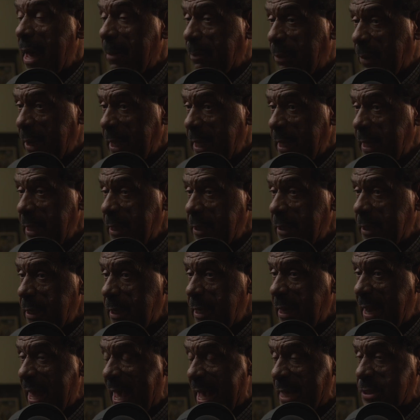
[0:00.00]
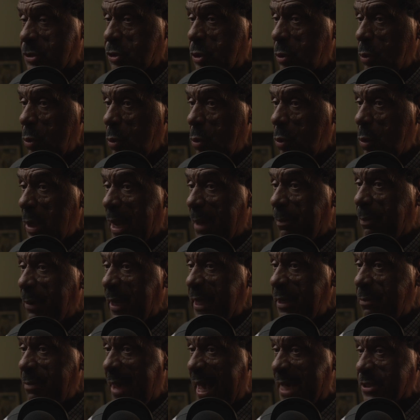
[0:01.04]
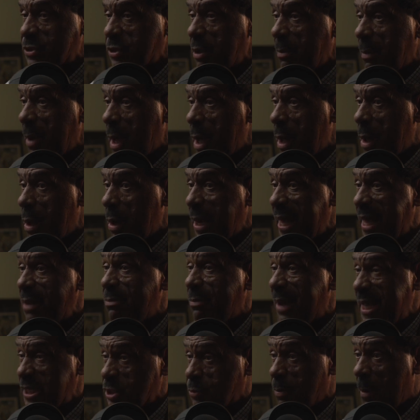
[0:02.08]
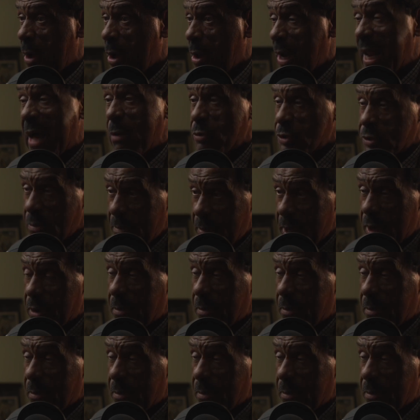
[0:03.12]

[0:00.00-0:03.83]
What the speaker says: played in high school. I played basketball and baseball. I was a better